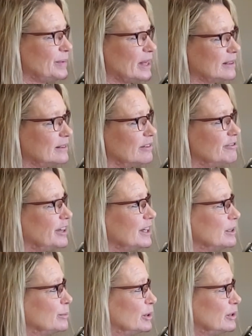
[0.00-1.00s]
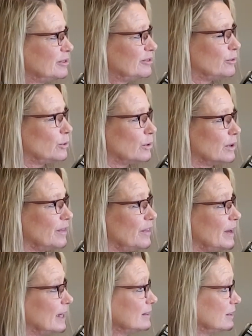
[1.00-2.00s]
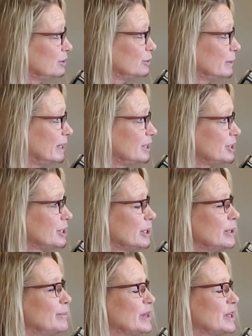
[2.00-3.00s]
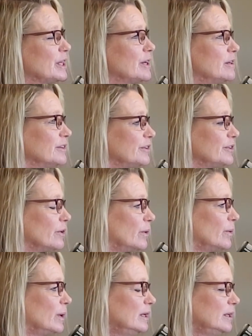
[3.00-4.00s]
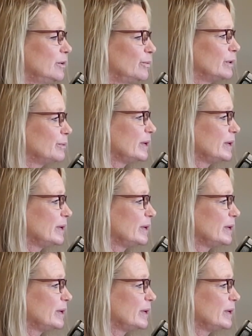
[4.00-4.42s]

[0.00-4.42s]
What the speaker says: that's available for that situation. But then also when